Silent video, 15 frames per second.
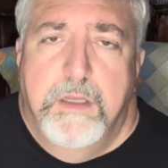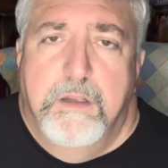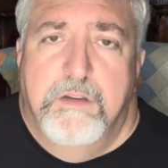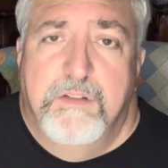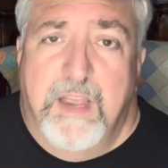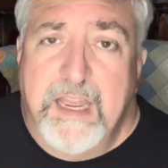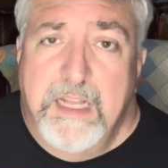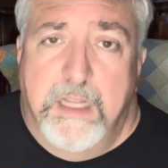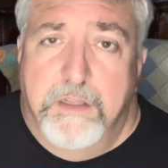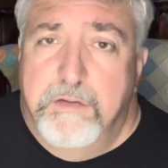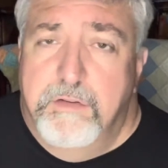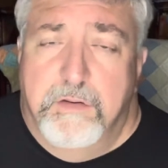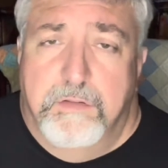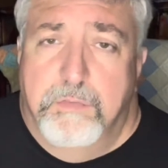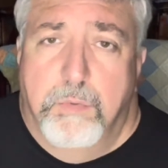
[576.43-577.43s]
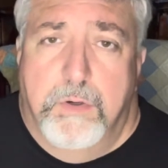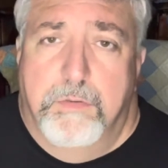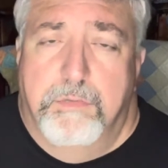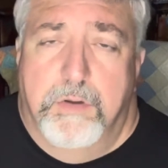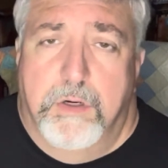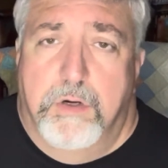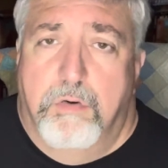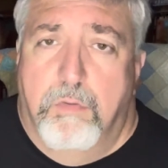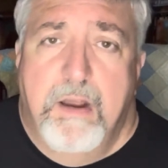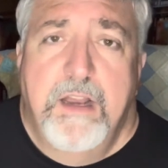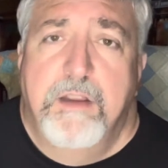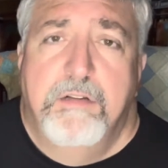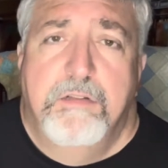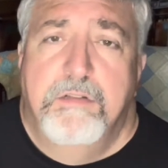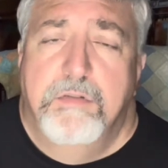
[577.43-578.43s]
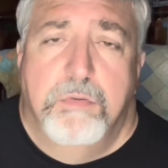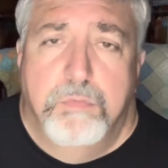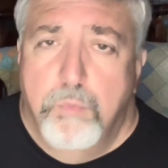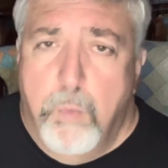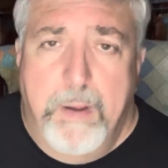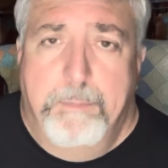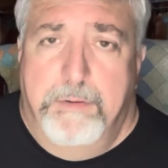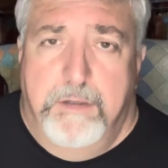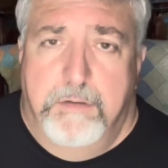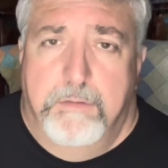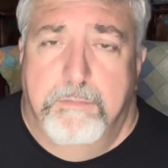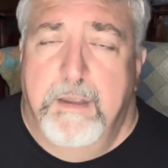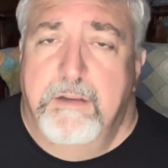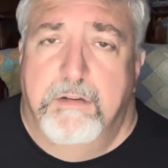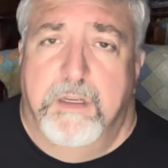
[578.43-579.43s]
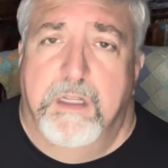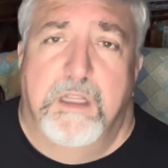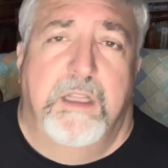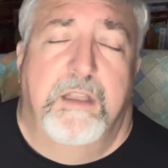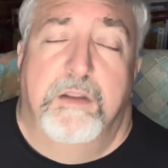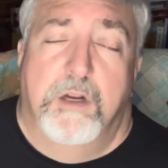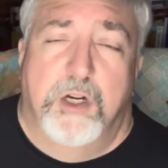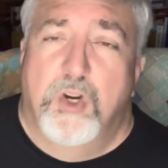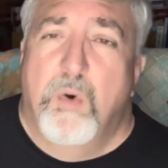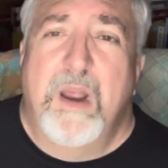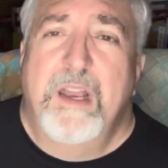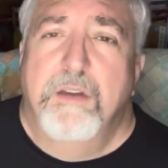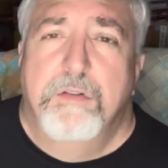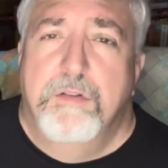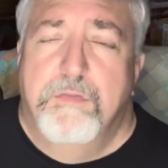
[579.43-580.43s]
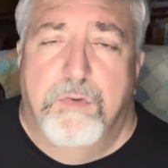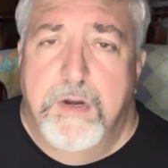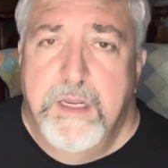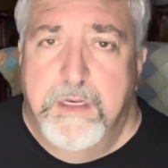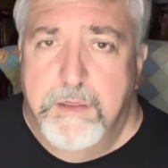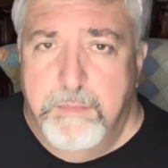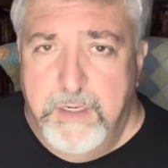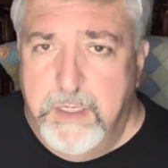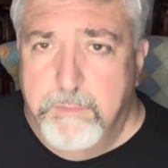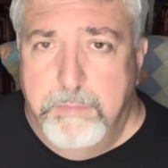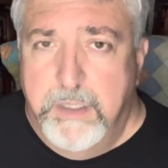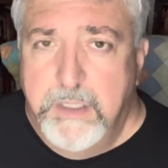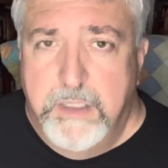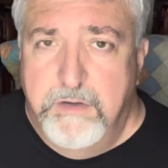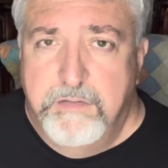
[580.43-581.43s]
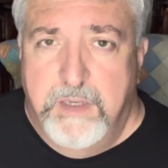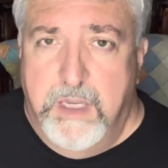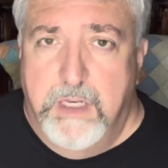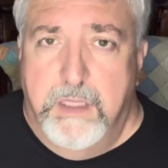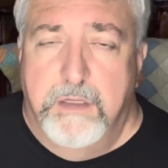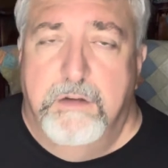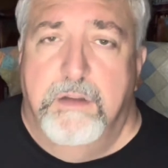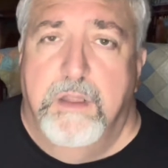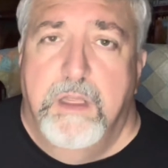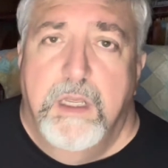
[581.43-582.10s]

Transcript: Silence is one of their greatest weapons, basically their greatest friend to be completely silent.